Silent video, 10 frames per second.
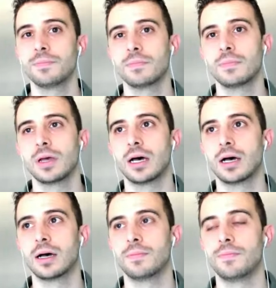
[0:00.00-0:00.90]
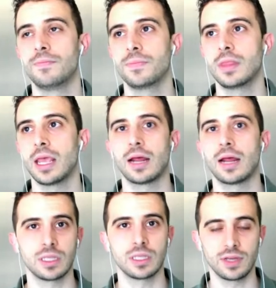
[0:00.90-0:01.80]
And I
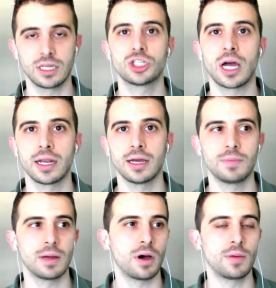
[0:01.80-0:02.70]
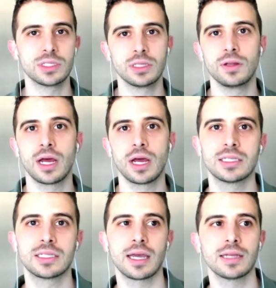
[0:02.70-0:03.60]
was living in China. My mom was in the United
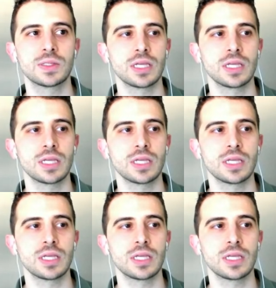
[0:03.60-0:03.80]
States.